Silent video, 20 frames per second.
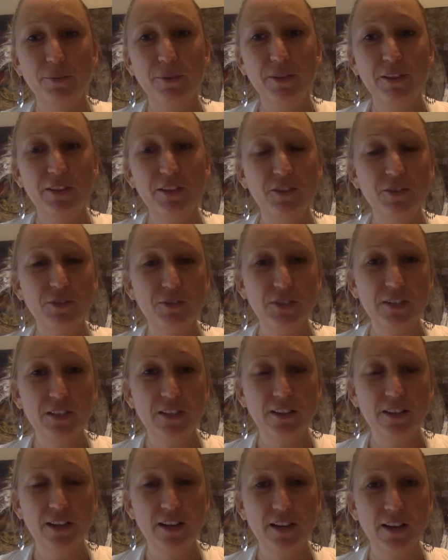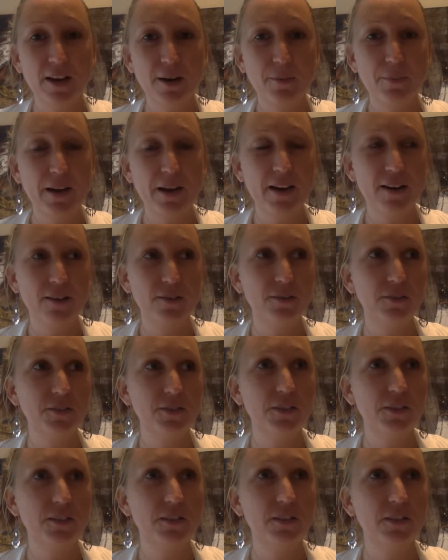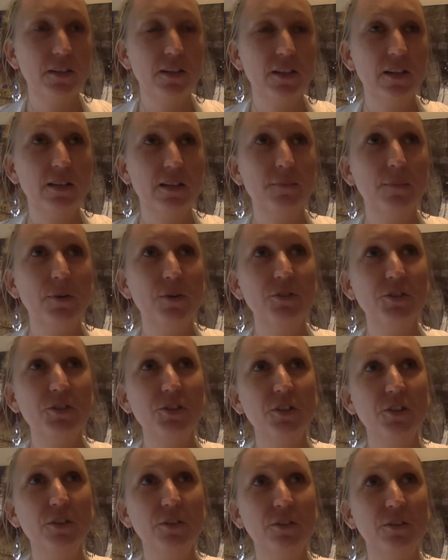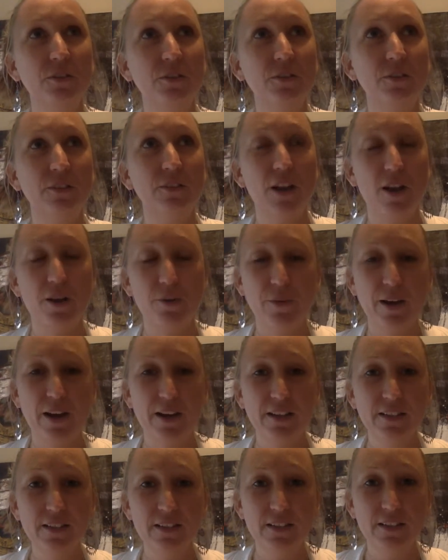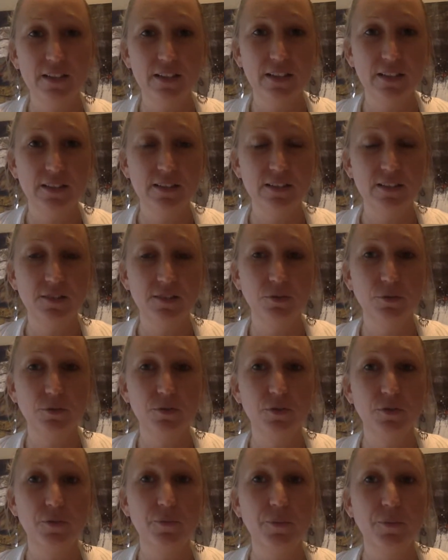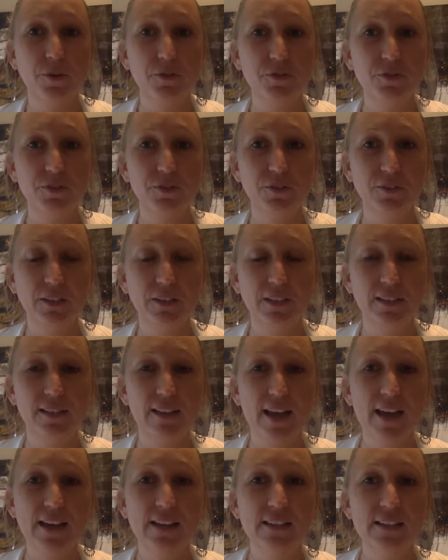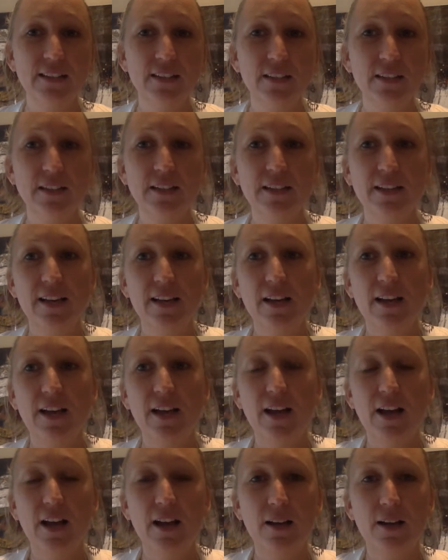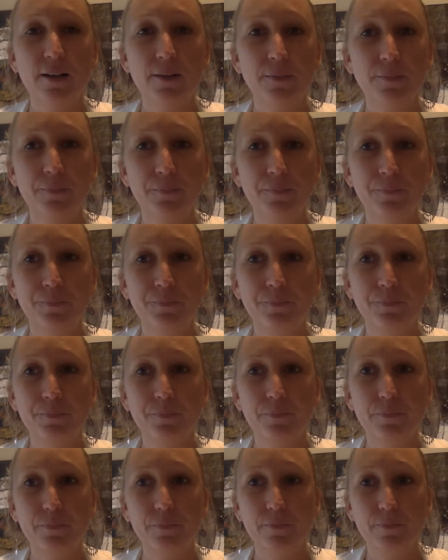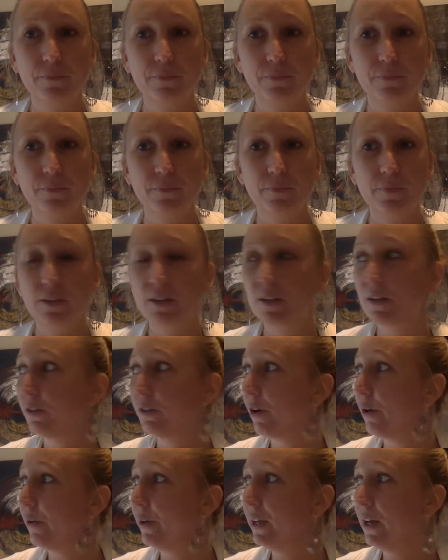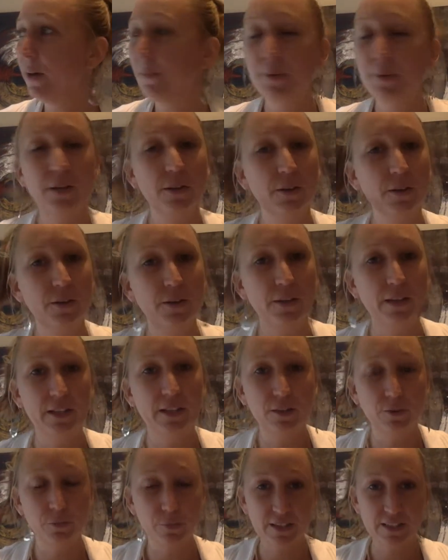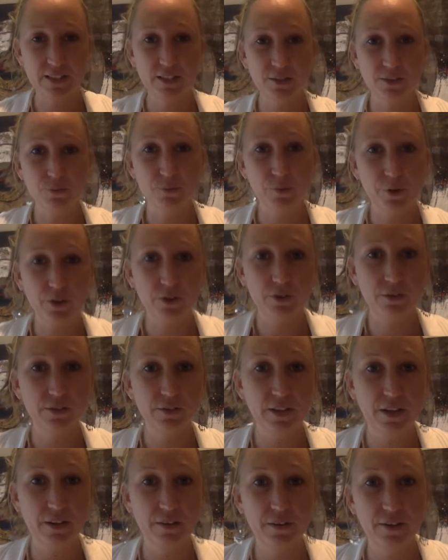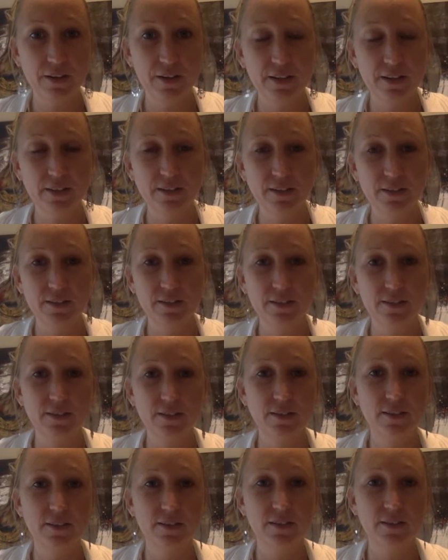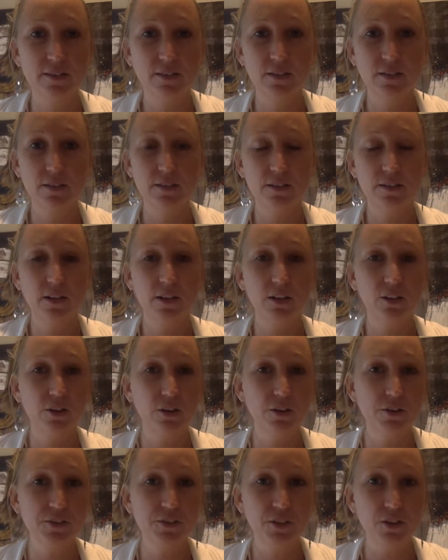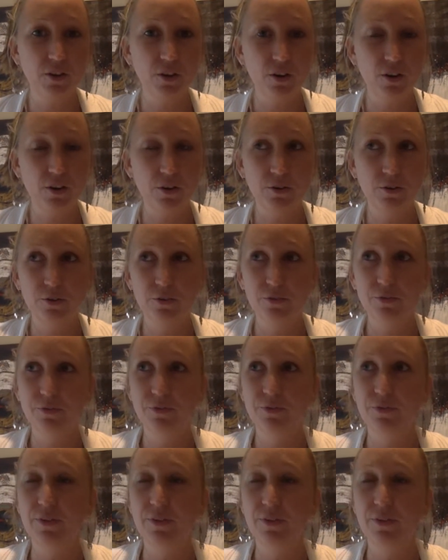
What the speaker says: with you about emotional awareness and also emotional neglect. Growing up in the Western world, there is a lot of